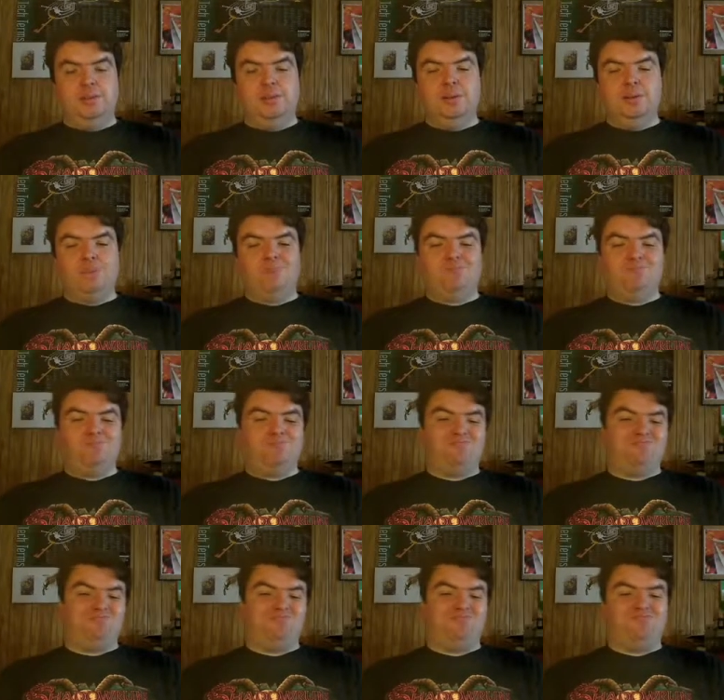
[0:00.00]

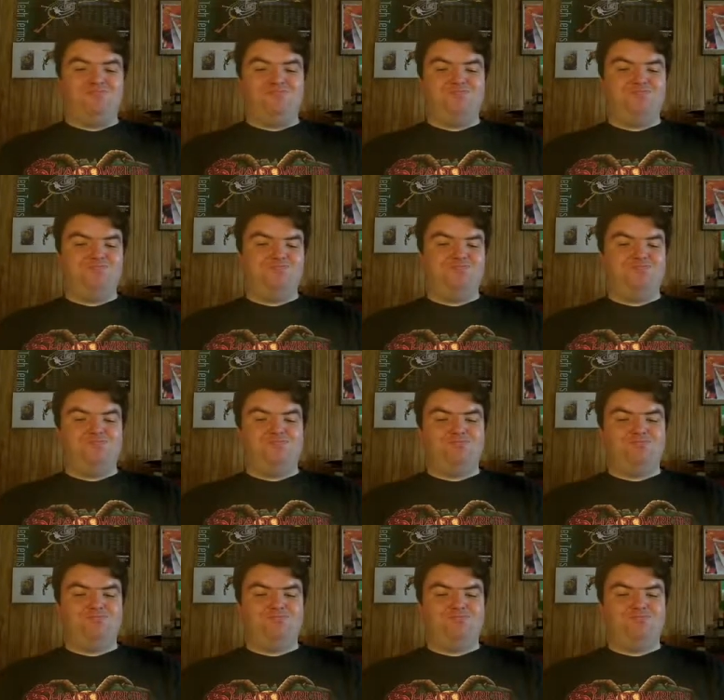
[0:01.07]
(no one is talking)